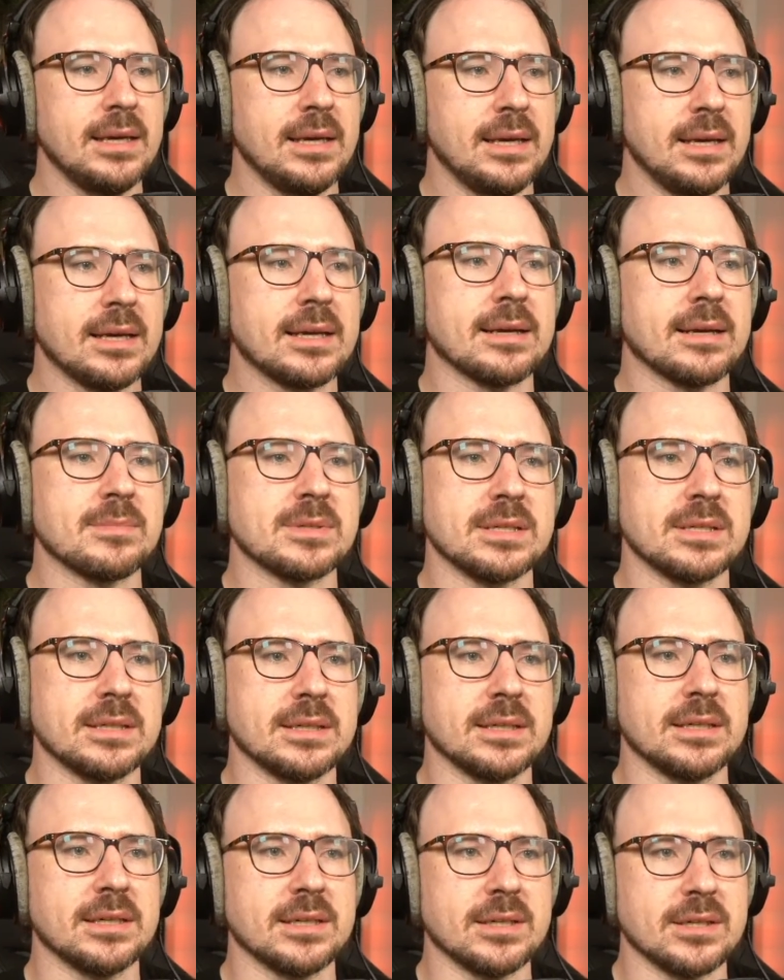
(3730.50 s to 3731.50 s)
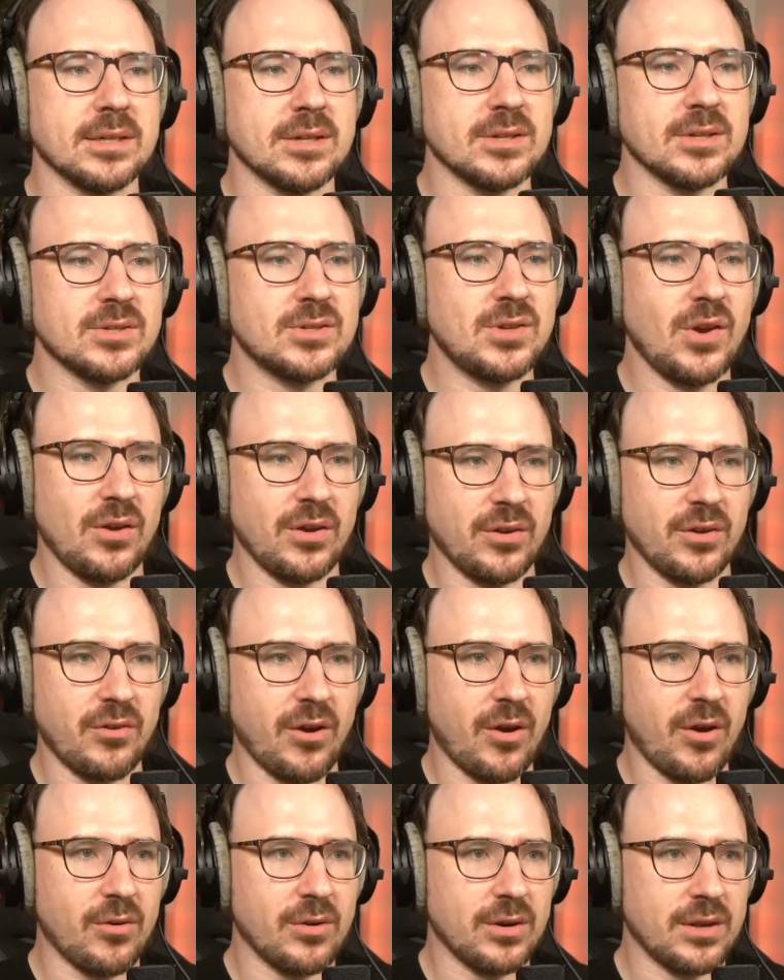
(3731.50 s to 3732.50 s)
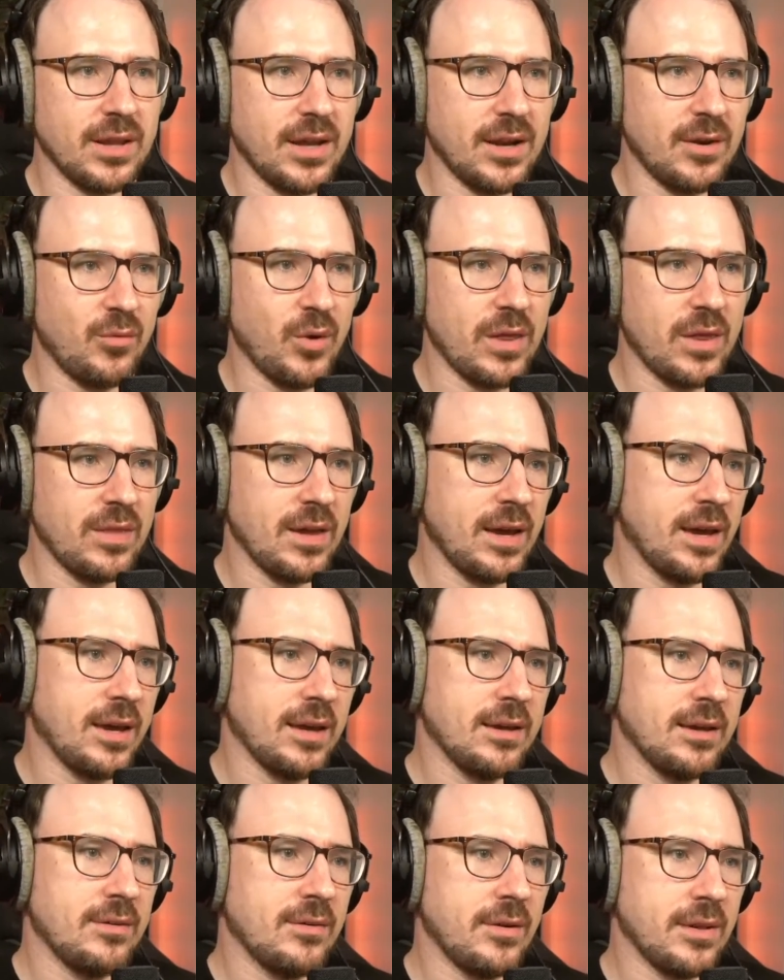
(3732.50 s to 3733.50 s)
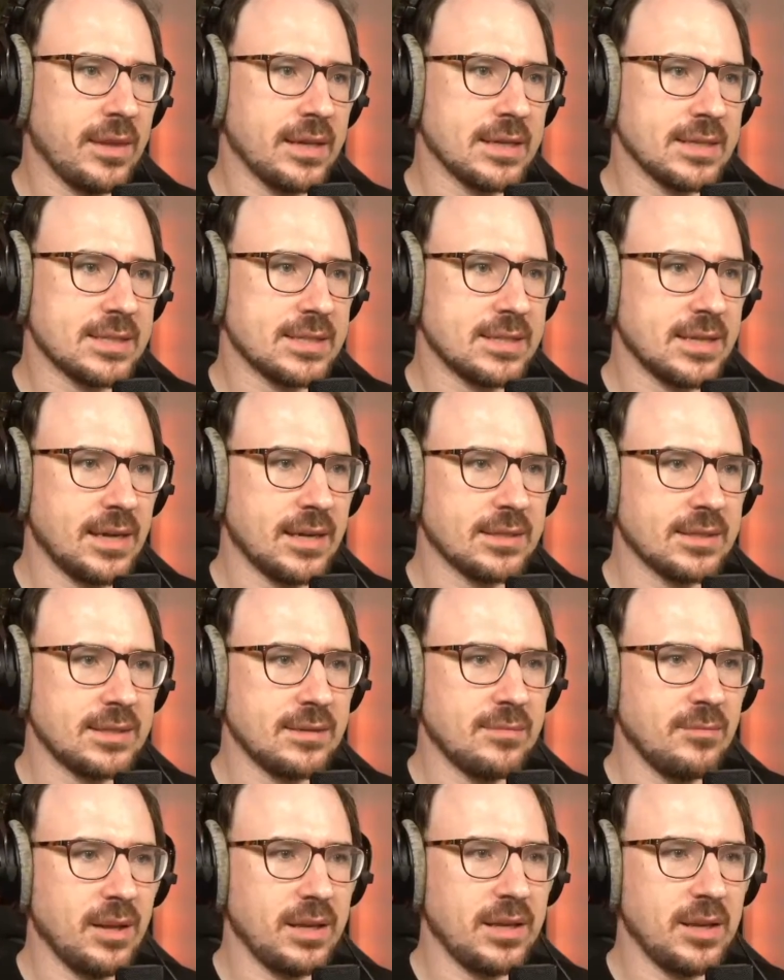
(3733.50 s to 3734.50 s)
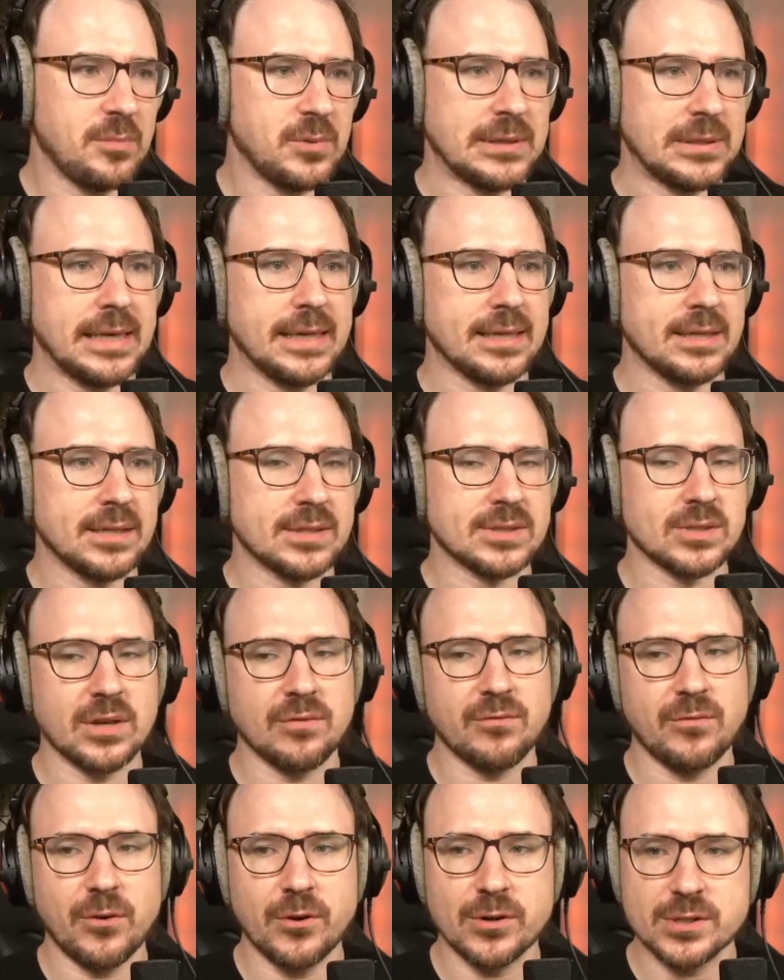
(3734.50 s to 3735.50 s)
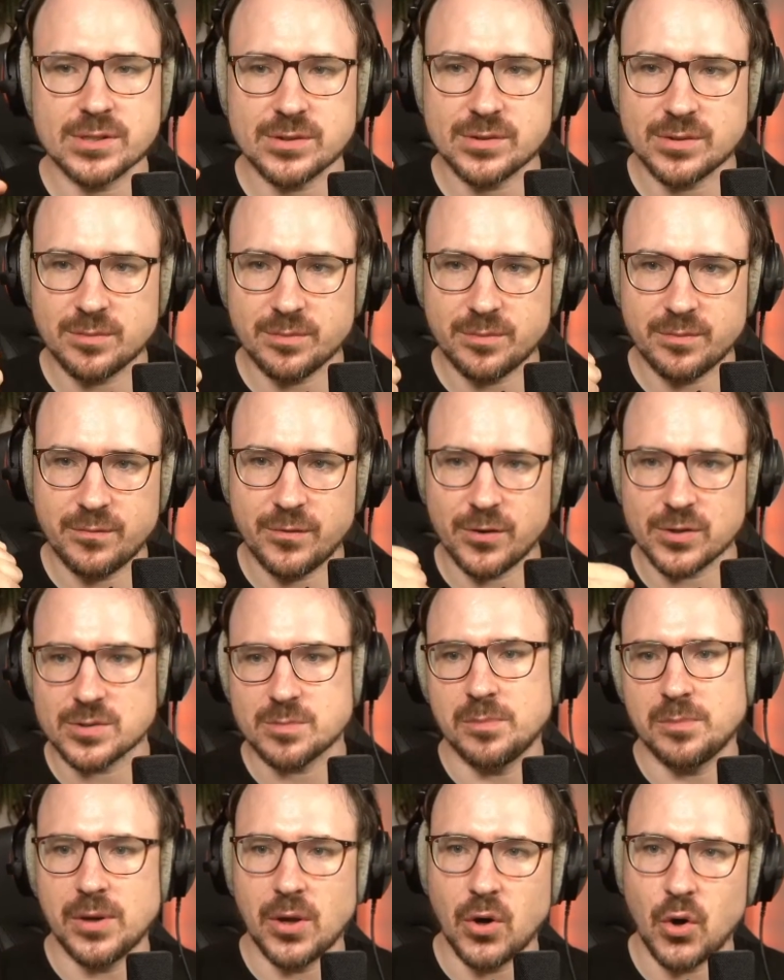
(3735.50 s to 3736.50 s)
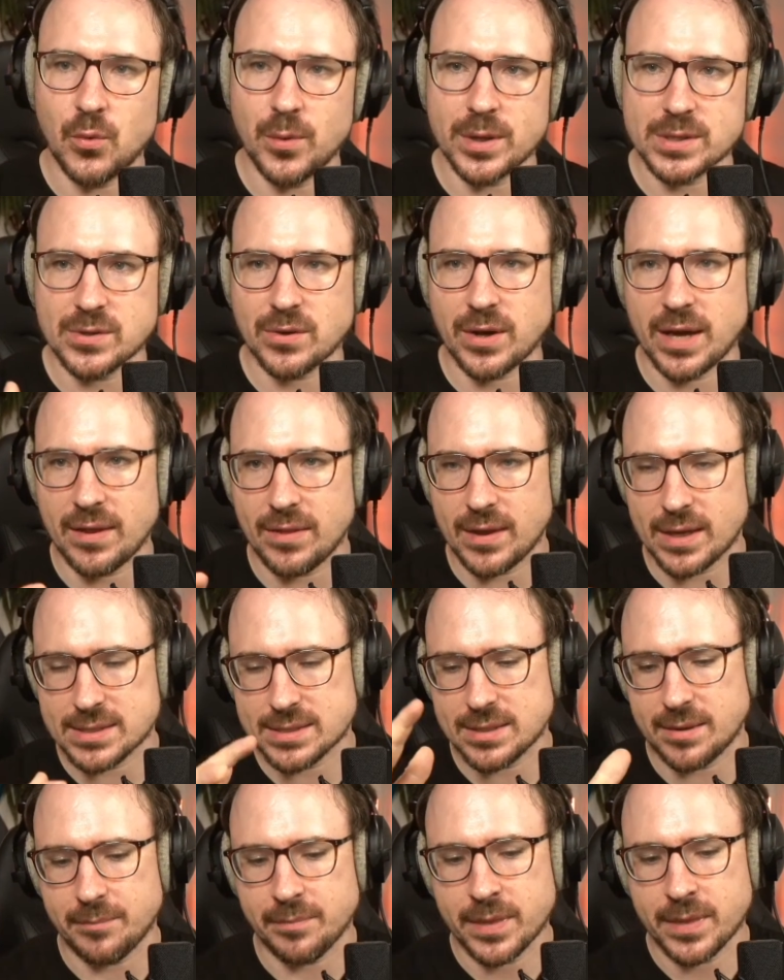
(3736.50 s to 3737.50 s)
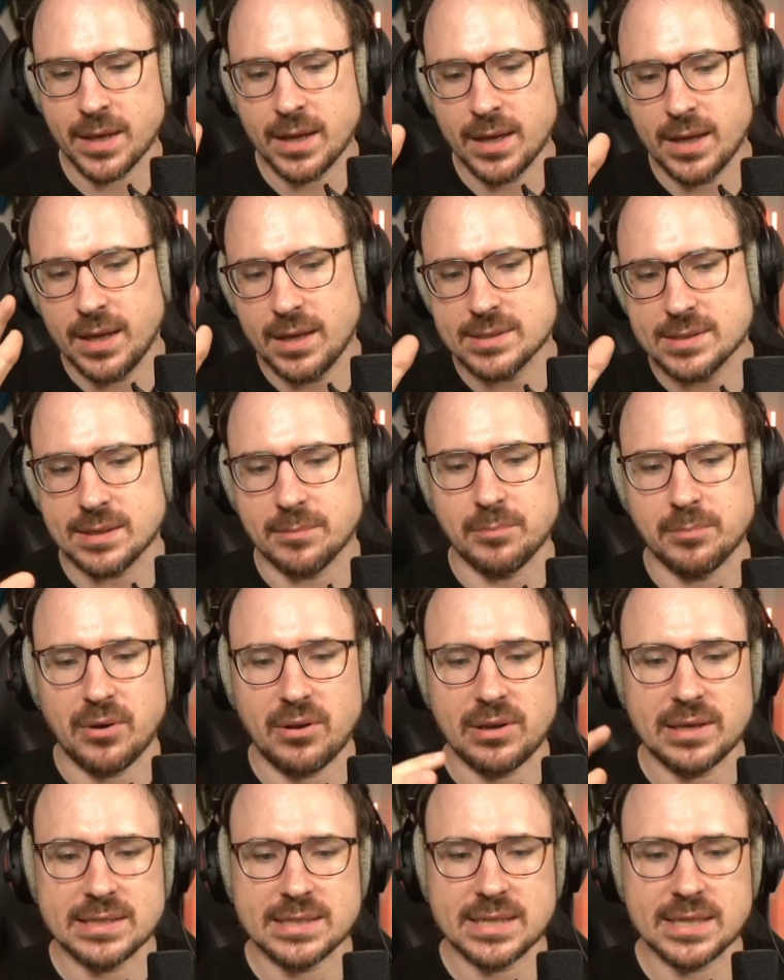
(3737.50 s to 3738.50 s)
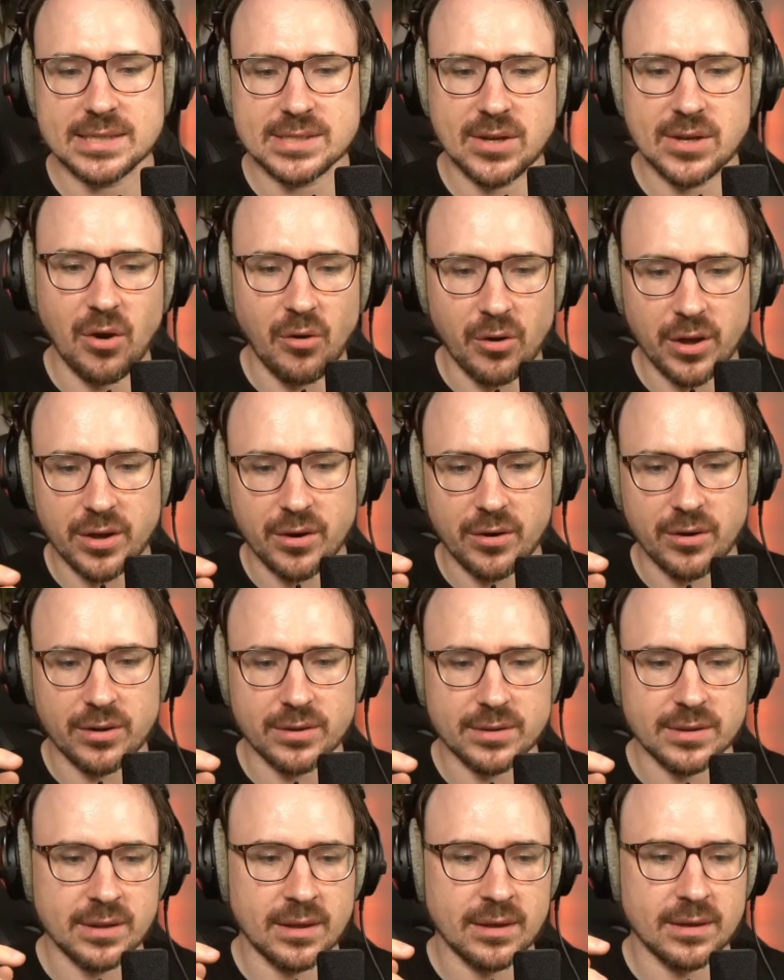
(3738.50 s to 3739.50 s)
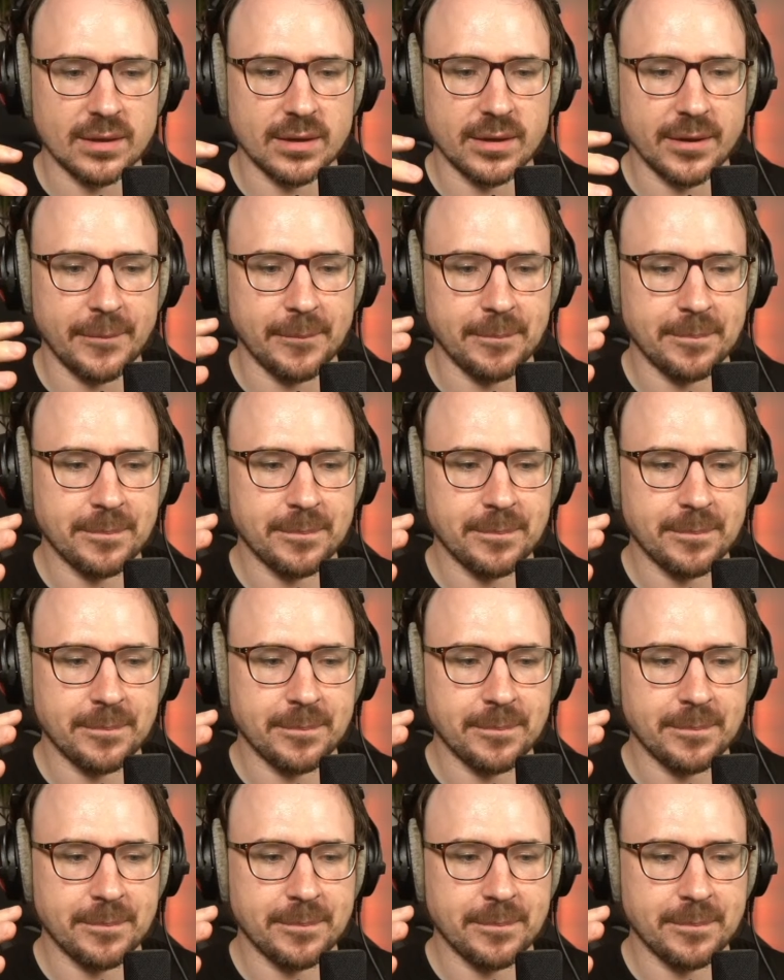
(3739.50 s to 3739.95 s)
turnaround then when they start manipulating. So the first blow was, okay, there's some politics going on